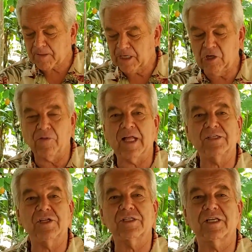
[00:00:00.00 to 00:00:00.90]
You know, that's
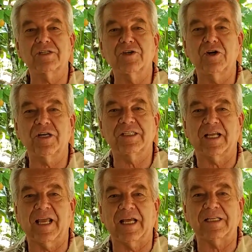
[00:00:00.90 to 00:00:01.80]
just as good as
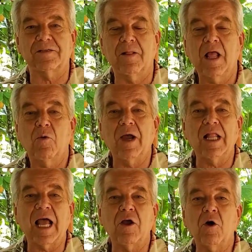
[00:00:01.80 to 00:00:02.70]
it gets. Well,
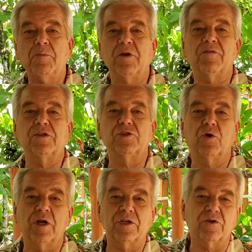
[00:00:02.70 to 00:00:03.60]
I hope you've
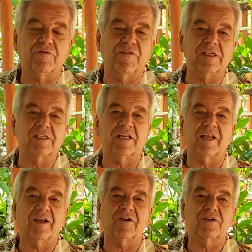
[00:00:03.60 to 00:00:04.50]
enjoyed your visit
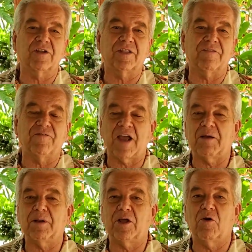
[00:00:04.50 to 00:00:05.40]
here to the
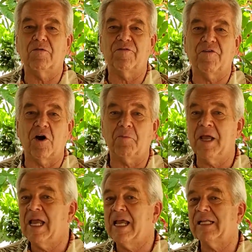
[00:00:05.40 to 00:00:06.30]
family-owned farm.
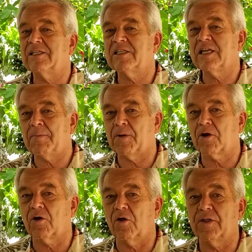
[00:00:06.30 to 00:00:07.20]
It's
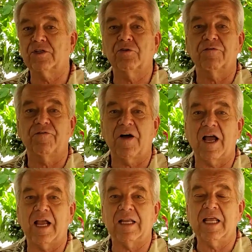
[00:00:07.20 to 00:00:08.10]
typical that you'll
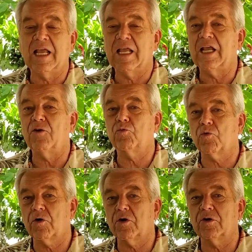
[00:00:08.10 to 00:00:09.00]
find in
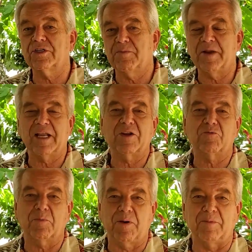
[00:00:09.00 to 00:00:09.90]
rural Dominican
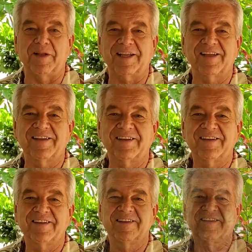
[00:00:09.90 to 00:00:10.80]
Republic.
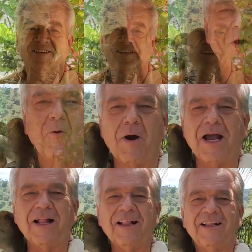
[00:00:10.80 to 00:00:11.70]

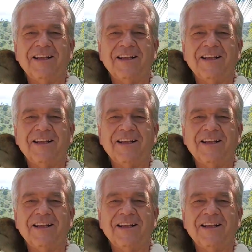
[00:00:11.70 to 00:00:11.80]
Well,